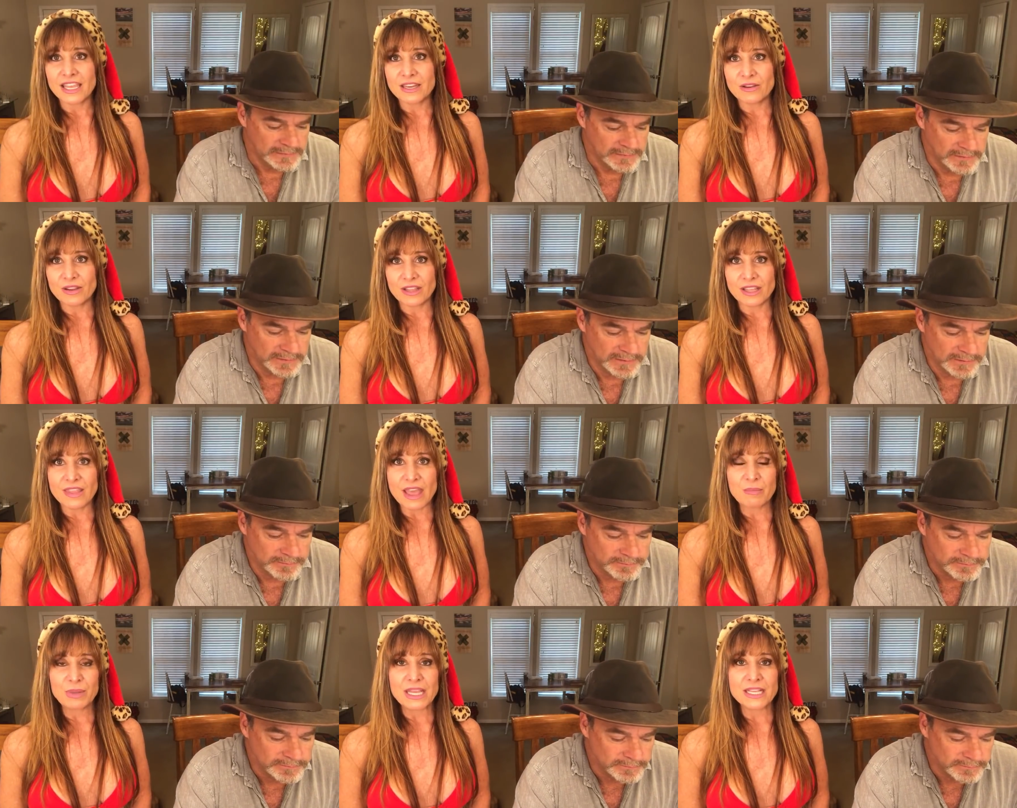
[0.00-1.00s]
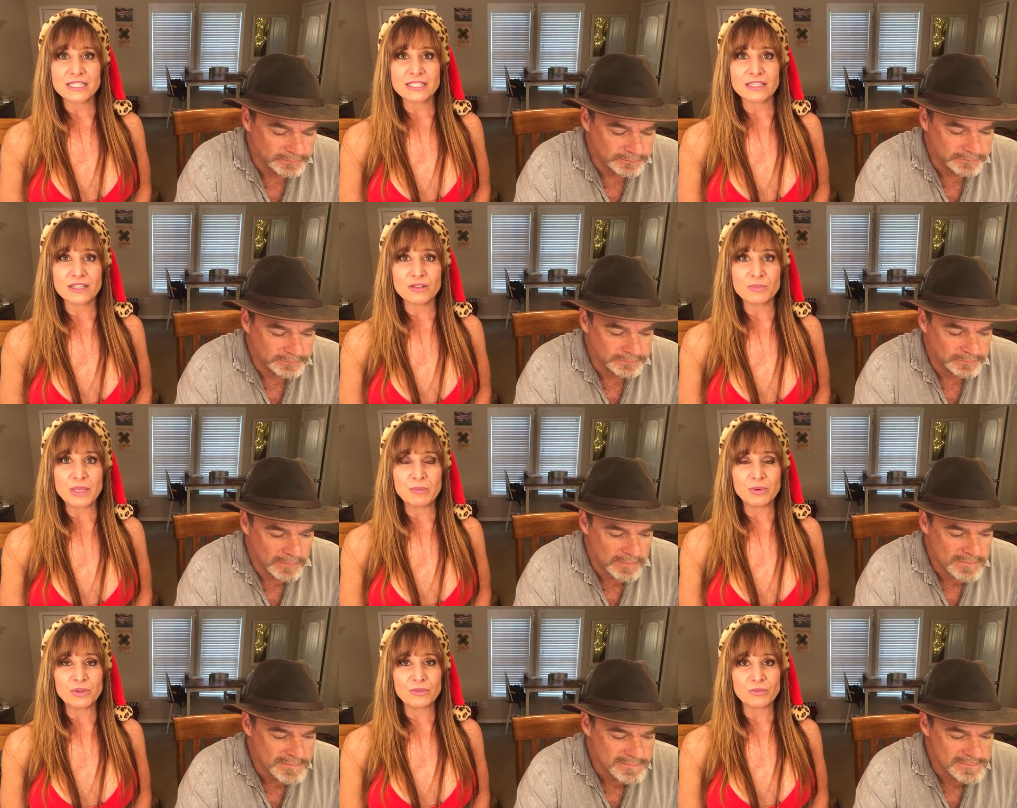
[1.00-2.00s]
Speaker 1: And uh, in that place, the
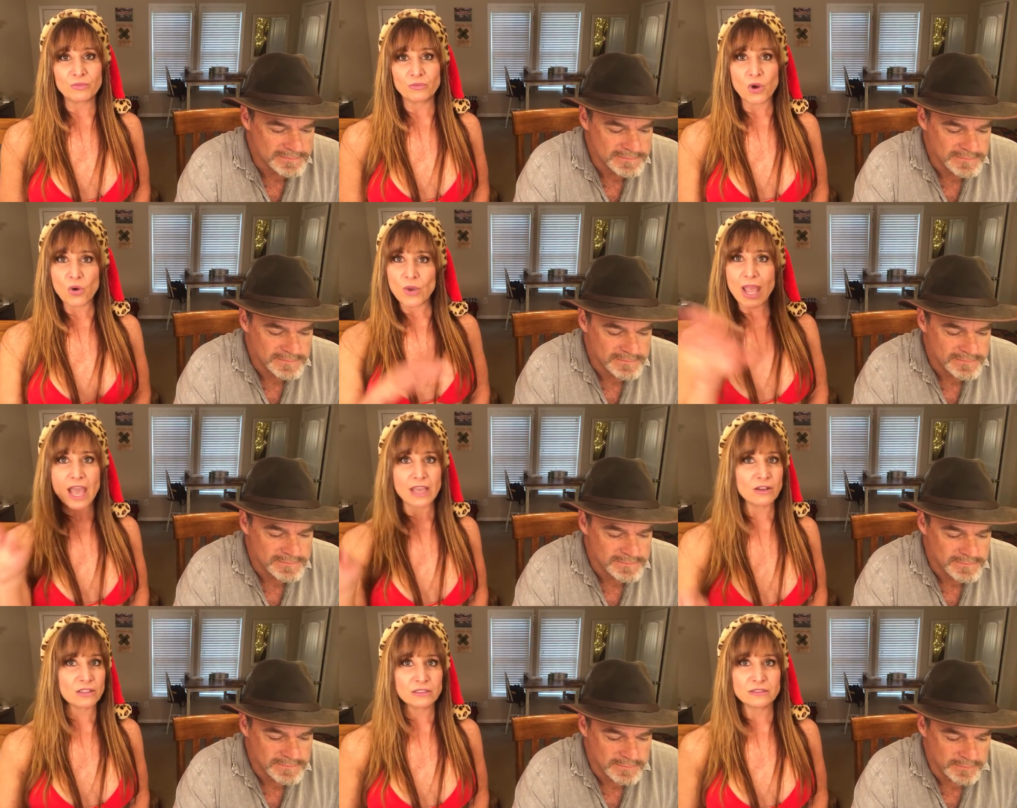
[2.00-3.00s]
people won't haggle.